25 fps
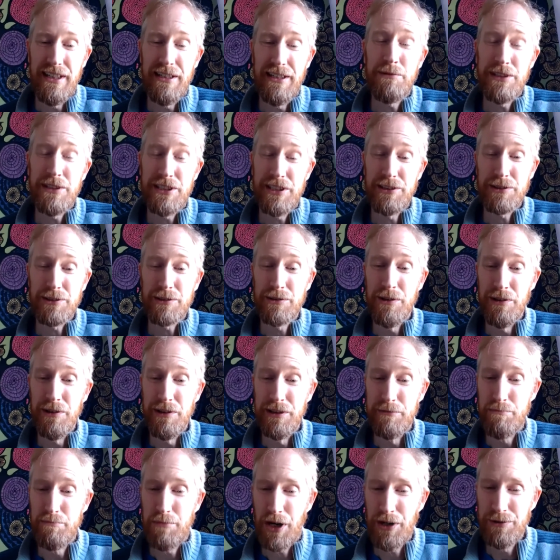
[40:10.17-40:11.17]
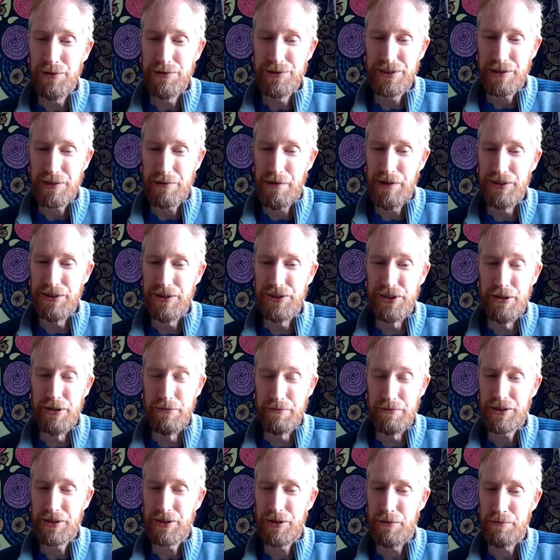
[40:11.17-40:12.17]
is called
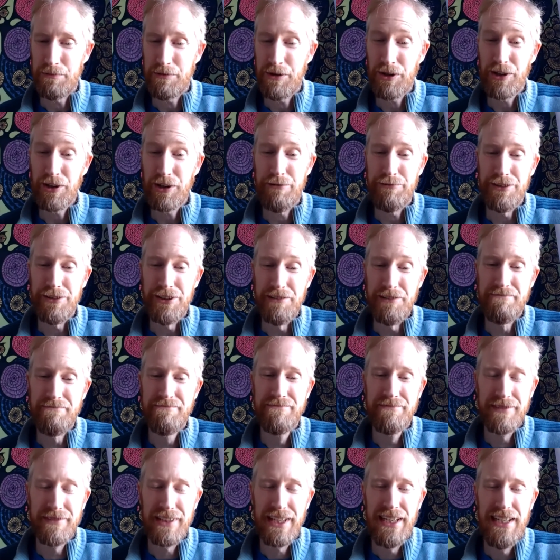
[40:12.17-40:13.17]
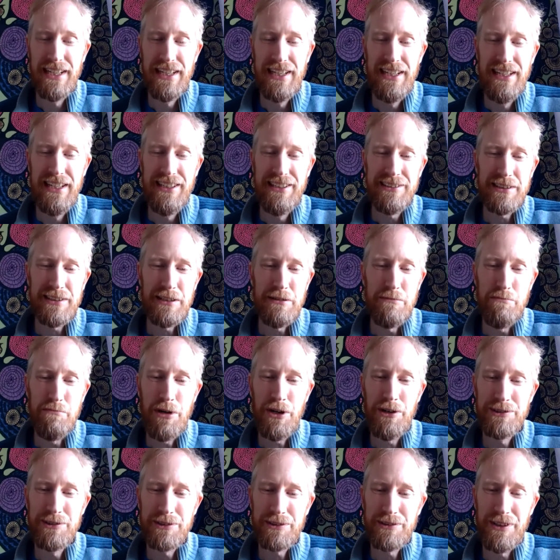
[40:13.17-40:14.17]
post-quantum cryptography. So
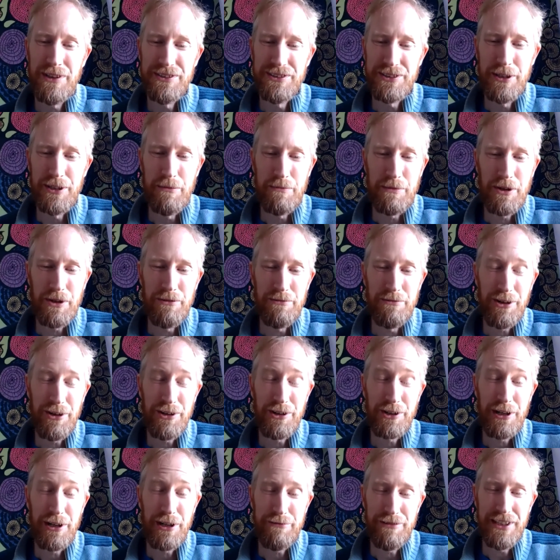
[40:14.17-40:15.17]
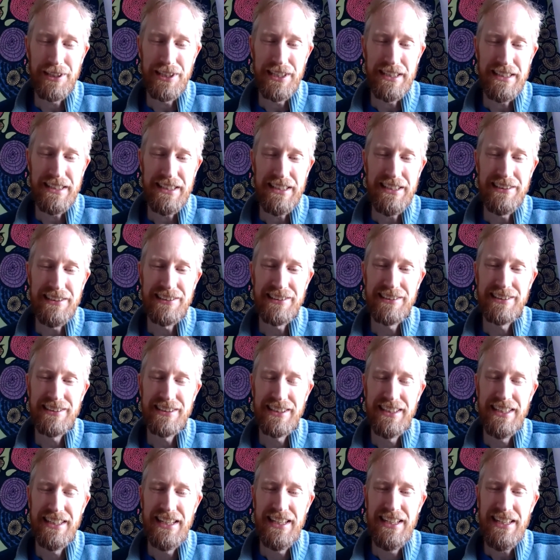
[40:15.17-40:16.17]
post-quantum cryptography is
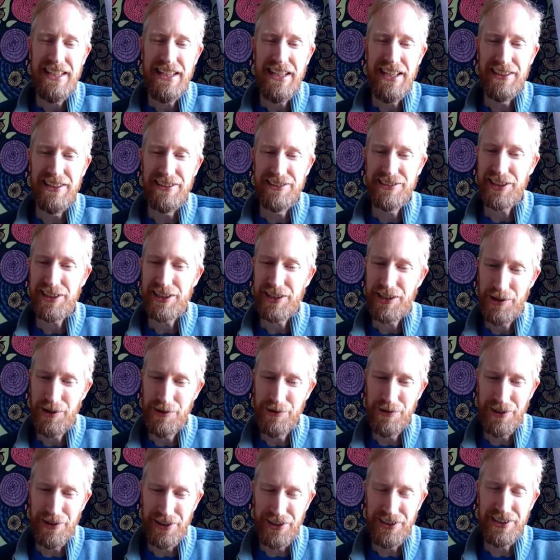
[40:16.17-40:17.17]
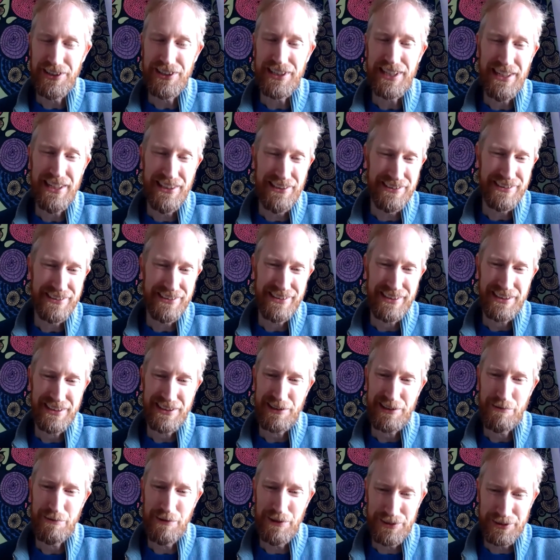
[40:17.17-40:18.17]
secure against
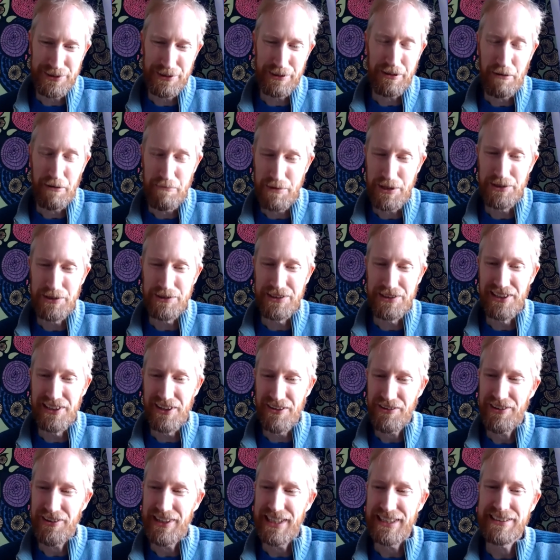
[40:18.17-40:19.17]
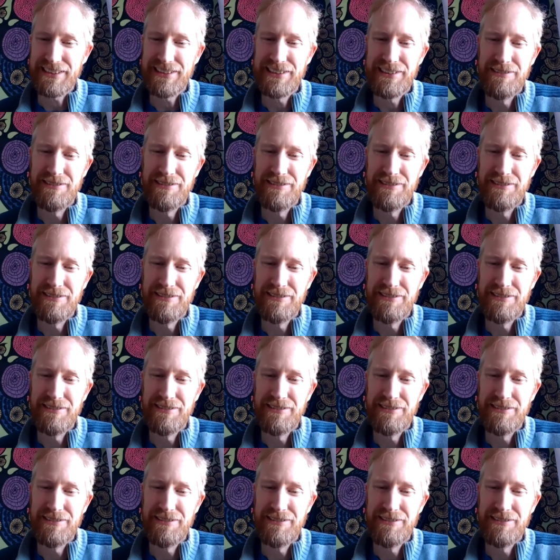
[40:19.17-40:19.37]
quantum computer threats.